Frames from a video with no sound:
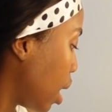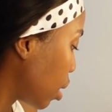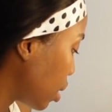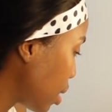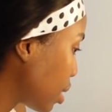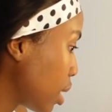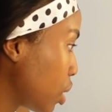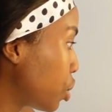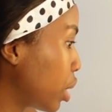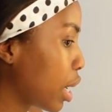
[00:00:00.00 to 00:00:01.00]
because there's
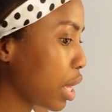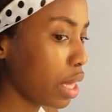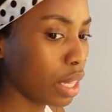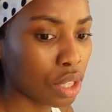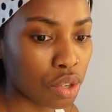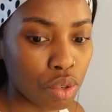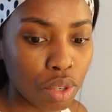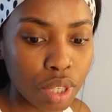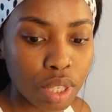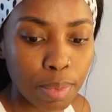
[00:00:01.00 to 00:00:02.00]
literally nothing in these
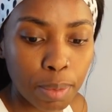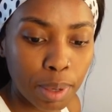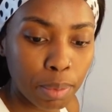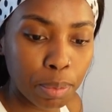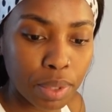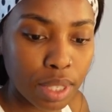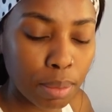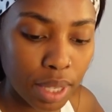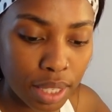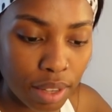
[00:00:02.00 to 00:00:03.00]
drawers. Maybe let me put
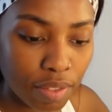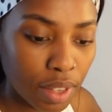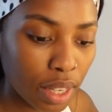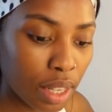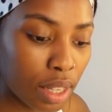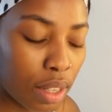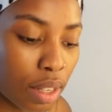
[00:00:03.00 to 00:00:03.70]
some hair stuff in here.